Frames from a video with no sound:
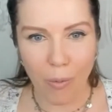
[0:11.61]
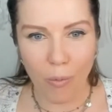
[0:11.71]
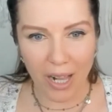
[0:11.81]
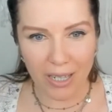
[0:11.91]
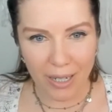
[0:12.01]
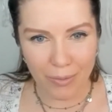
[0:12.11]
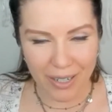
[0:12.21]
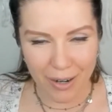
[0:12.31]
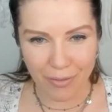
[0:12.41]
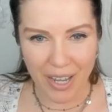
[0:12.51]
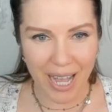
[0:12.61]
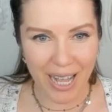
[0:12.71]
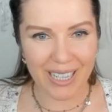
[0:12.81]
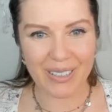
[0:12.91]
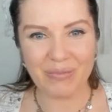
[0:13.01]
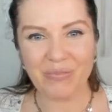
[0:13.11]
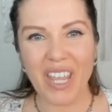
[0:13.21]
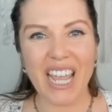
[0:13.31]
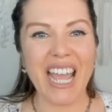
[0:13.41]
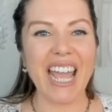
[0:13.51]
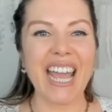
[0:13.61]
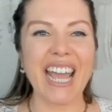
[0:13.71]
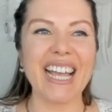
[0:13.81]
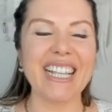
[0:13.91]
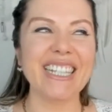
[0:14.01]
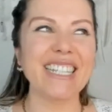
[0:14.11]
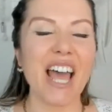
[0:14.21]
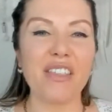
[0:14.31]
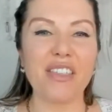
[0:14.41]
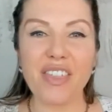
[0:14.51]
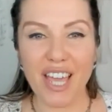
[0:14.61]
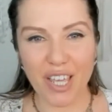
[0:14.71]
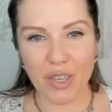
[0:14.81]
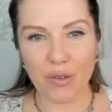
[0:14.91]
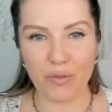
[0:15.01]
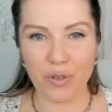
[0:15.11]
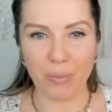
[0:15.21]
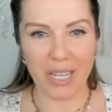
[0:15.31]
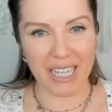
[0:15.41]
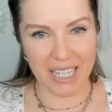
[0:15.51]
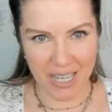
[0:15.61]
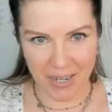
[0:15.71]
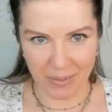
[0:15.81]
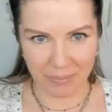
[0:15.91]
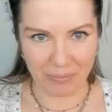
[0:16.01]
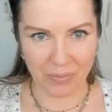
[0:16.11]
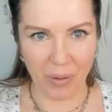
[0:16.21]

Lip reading: Welcome, Raphael, and thank you for being here.